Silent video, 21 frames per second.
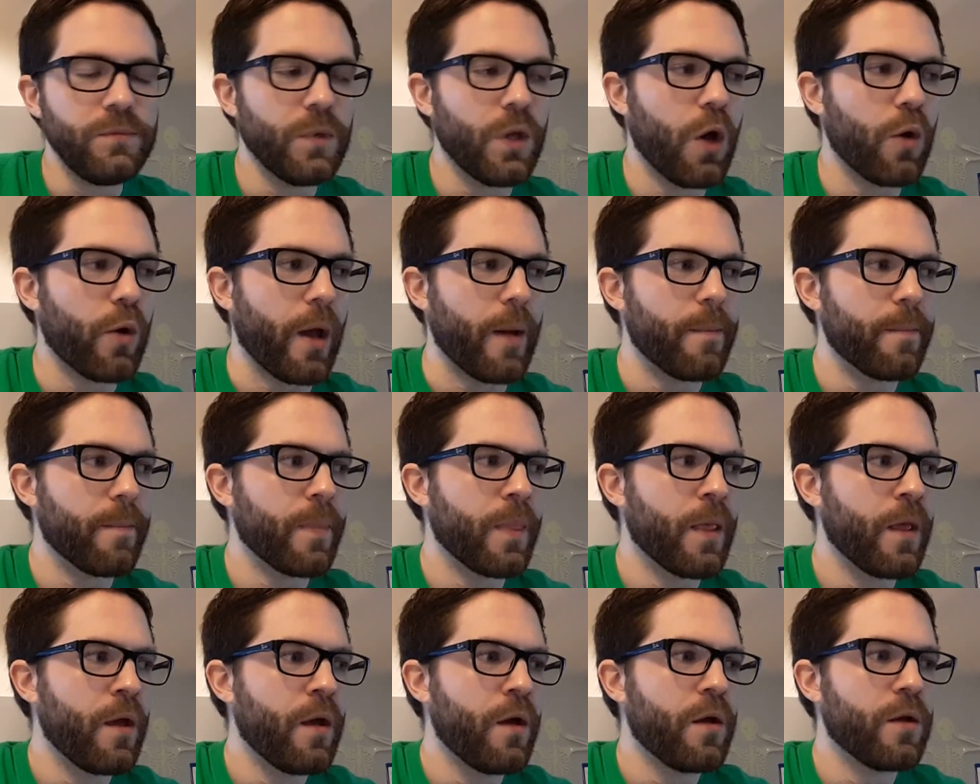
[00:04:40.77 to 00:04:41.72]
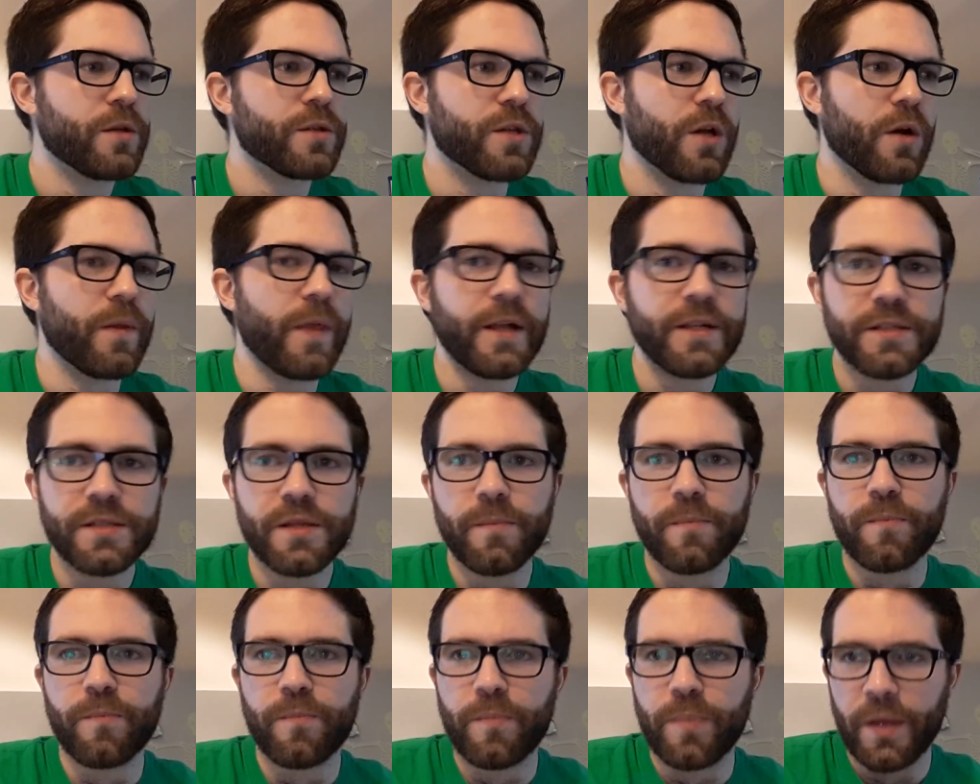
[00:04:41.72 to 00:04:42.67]
Okay, so that's the
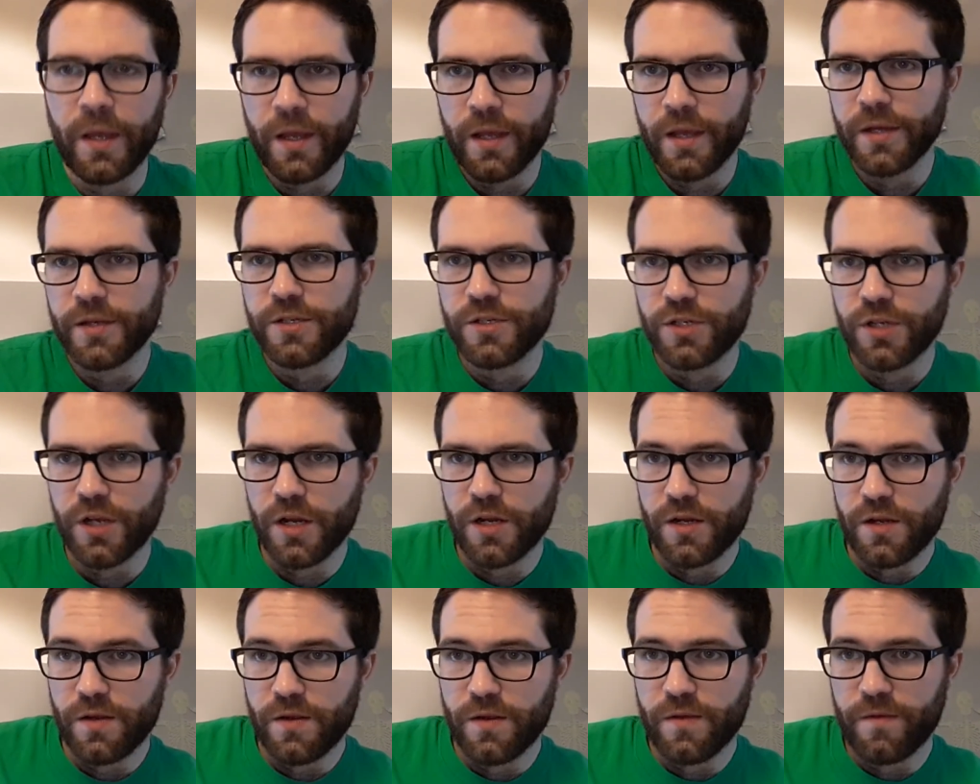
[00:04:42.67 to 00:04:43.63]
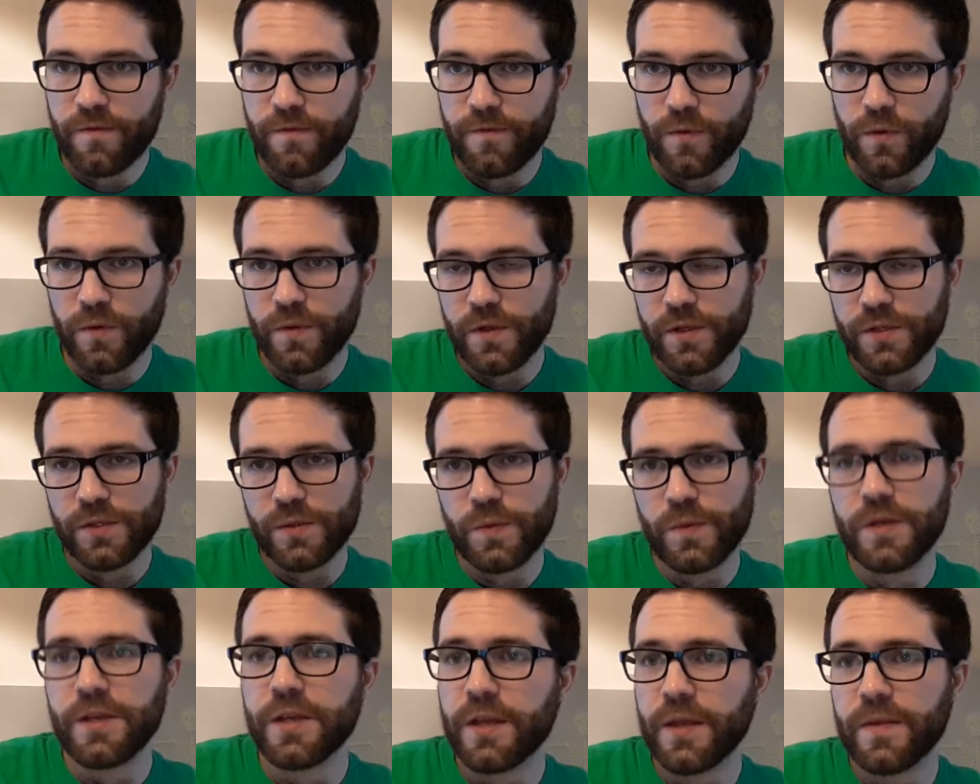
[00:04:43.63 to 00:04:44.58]
big agenda for this week,